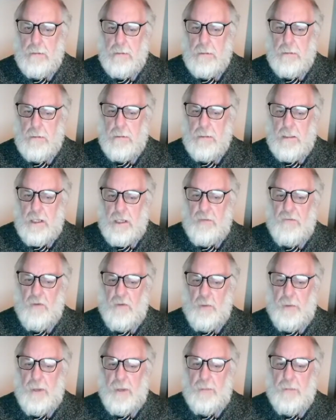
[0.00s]

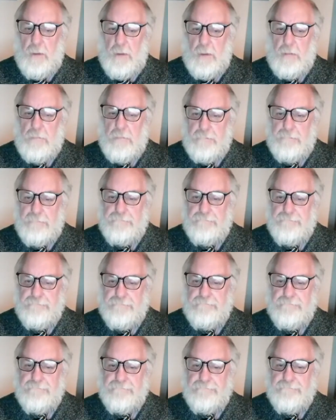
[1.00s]
Sinful people,
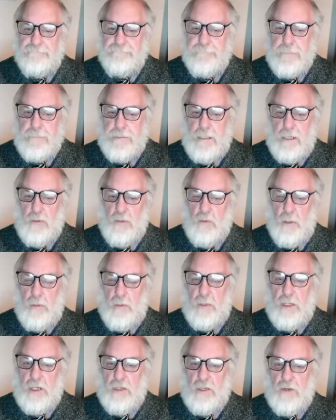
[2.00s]
as we
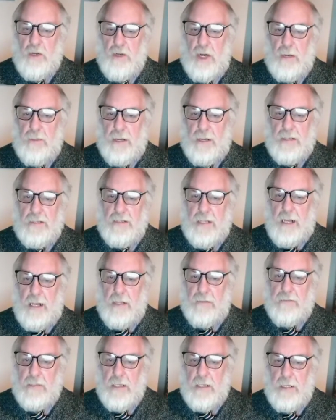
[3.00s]
would describe
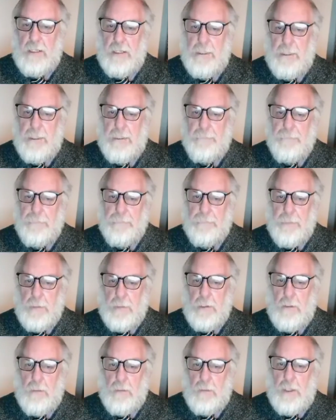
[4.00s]
ourselves.
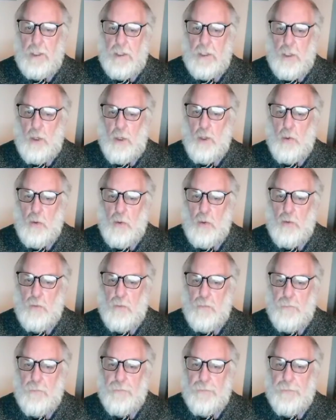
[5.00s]
We know
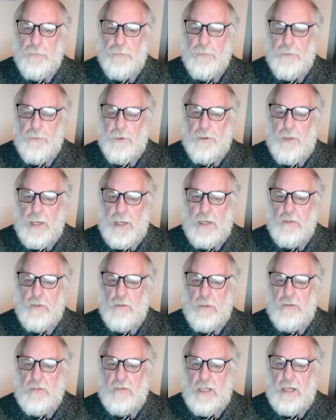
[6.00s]
the things
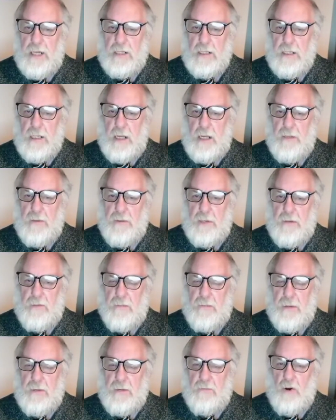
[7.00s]
we've said and done that have
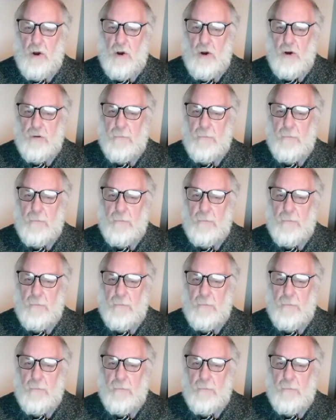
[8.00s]
been wrong.